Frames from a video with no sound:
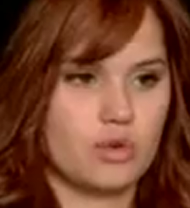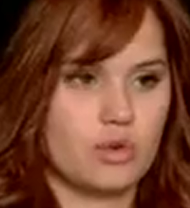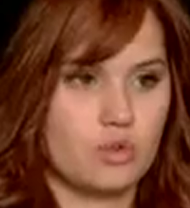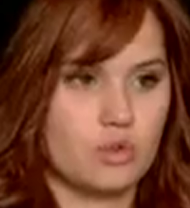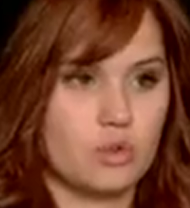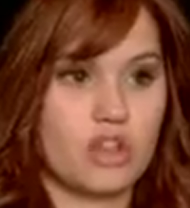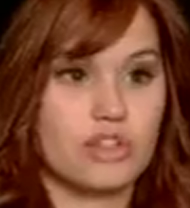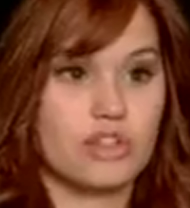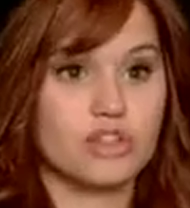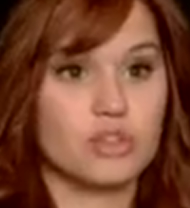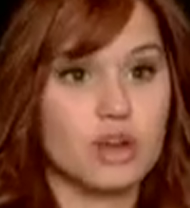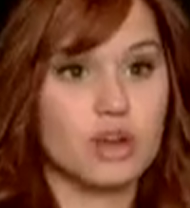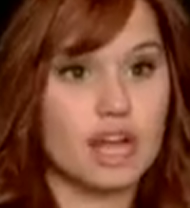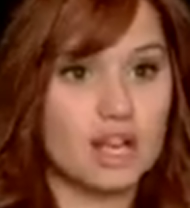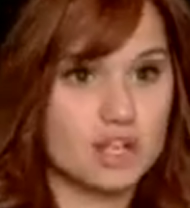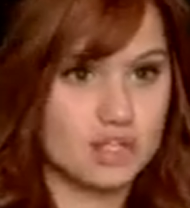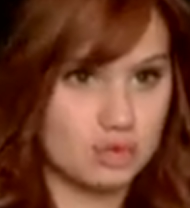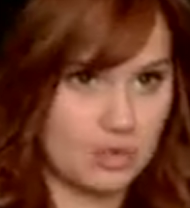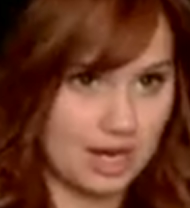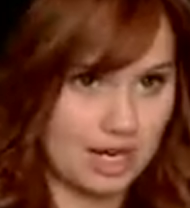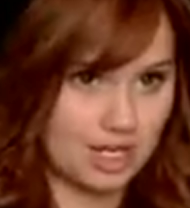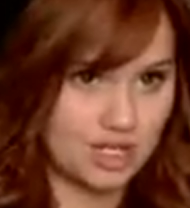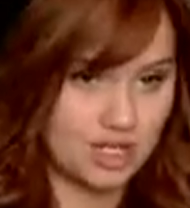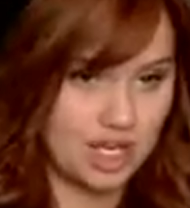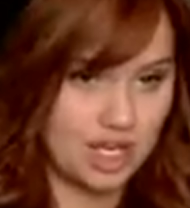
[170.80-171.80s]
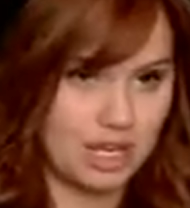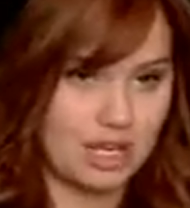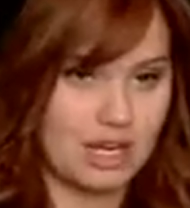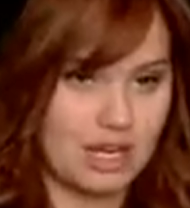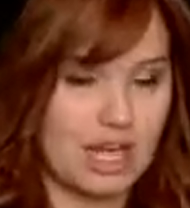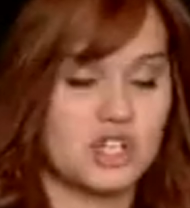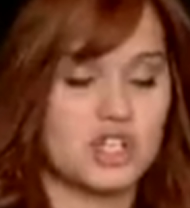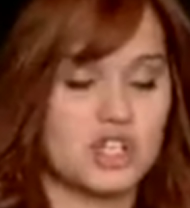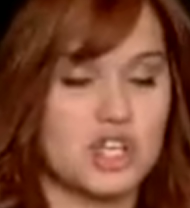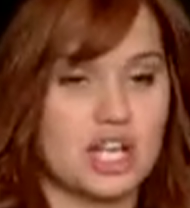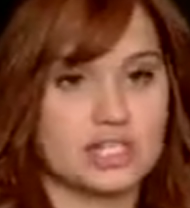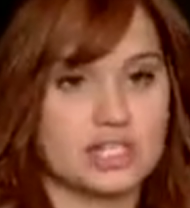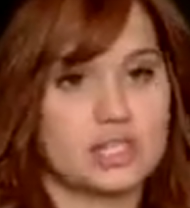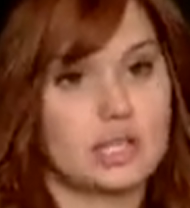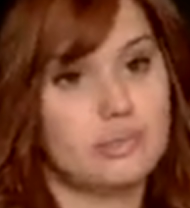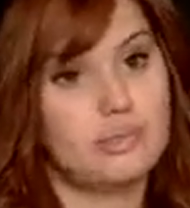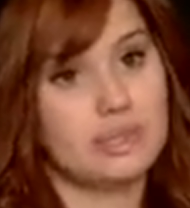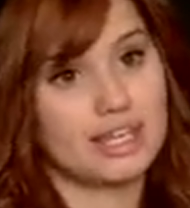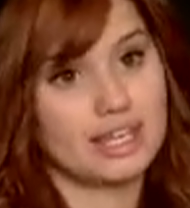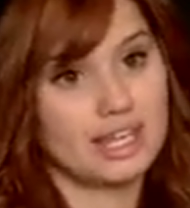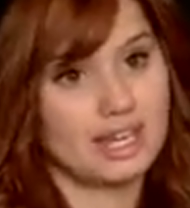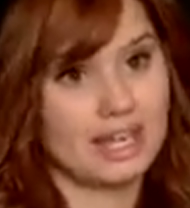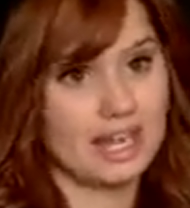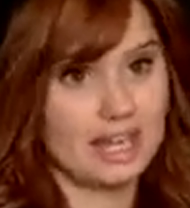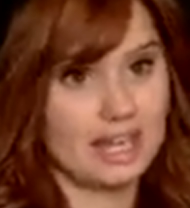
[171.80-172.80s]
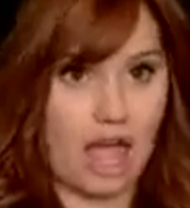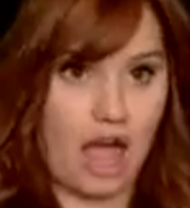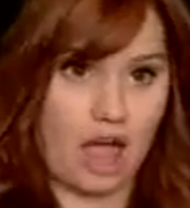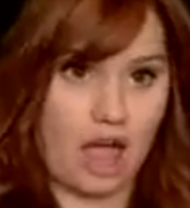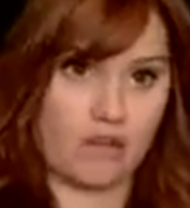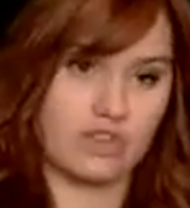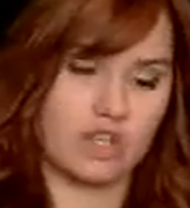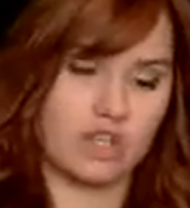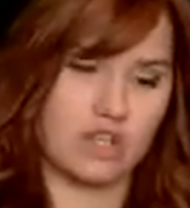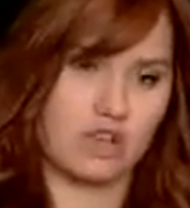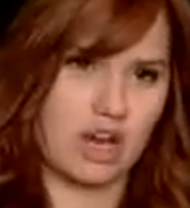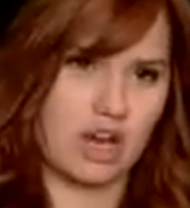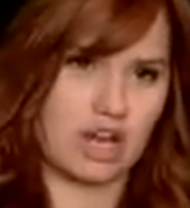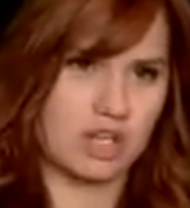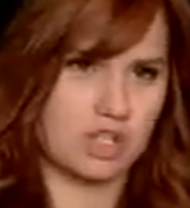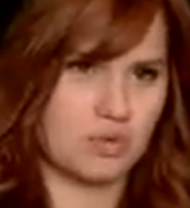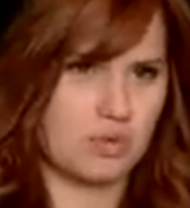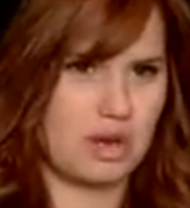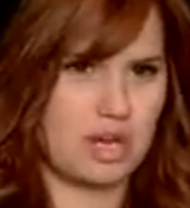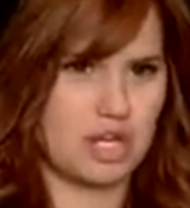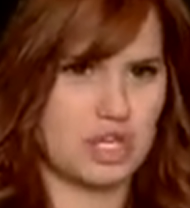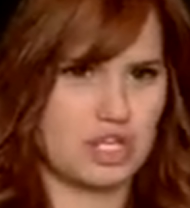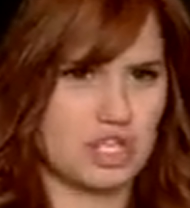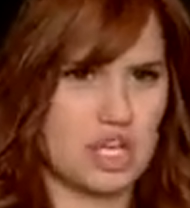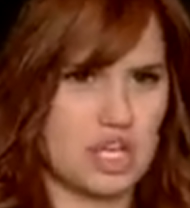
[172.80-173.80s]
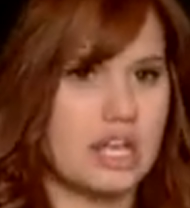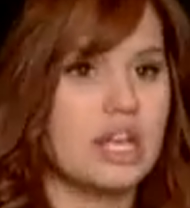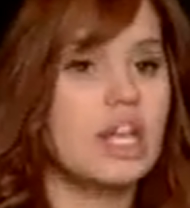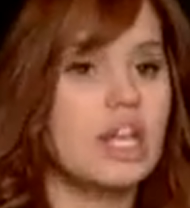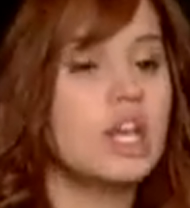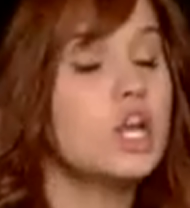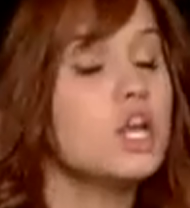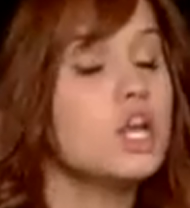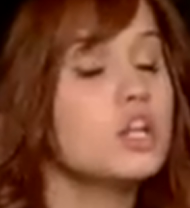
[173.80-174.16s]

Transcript: with graduation and Jessie beginning after graduation.